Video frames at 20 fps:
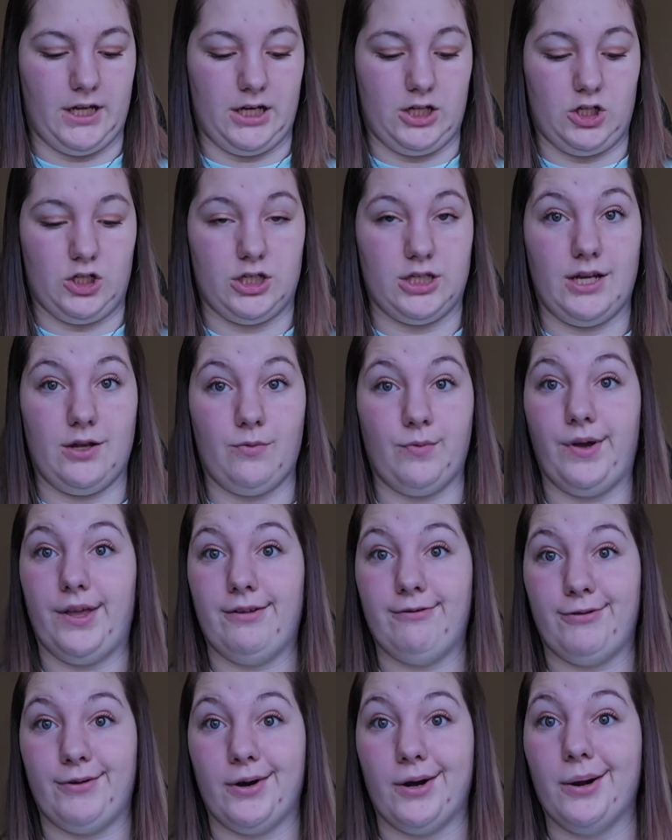I just need to
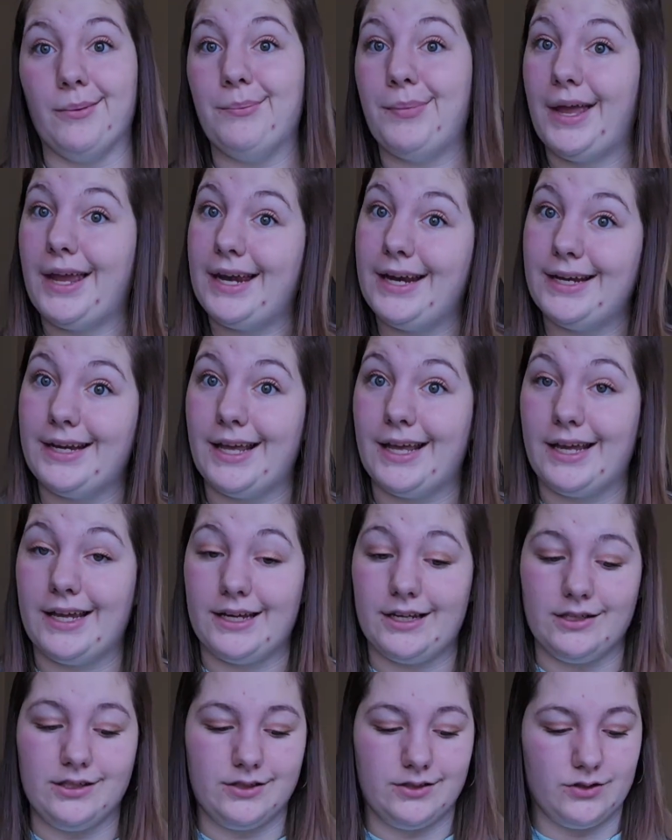wait for a
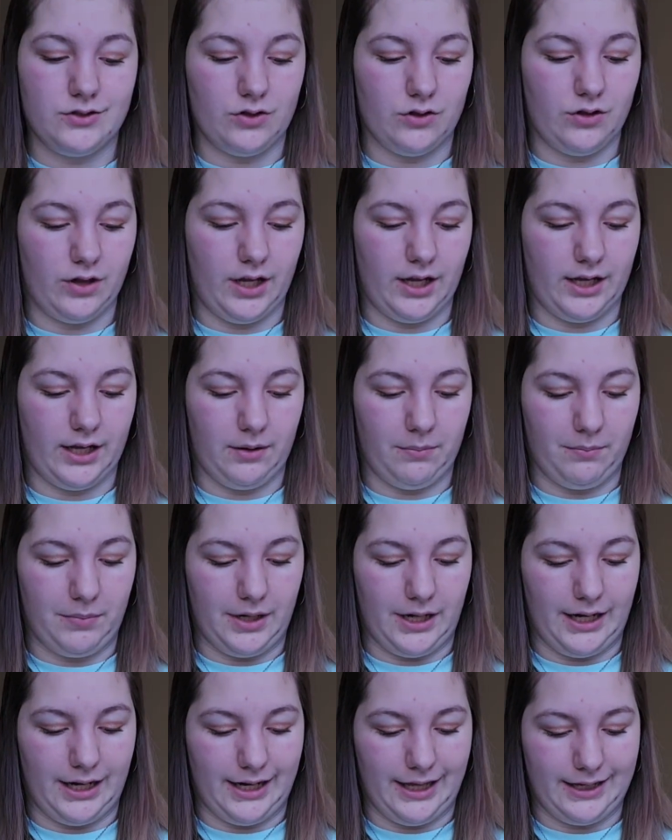payday so that I can
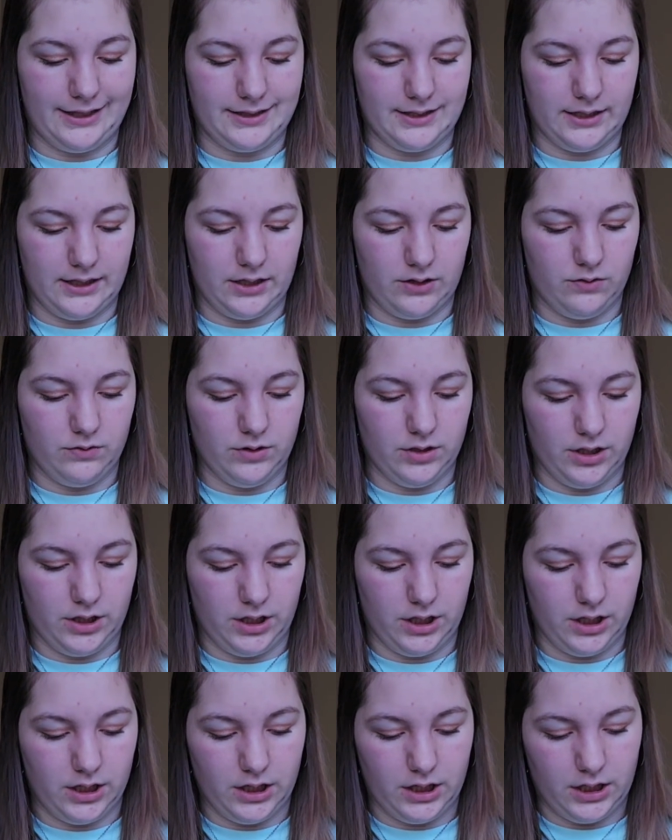place that
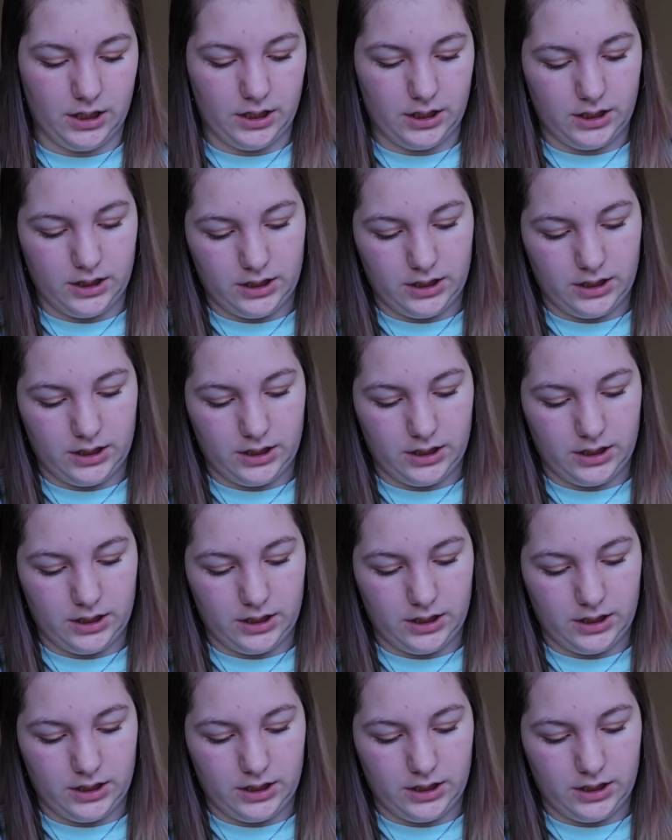order.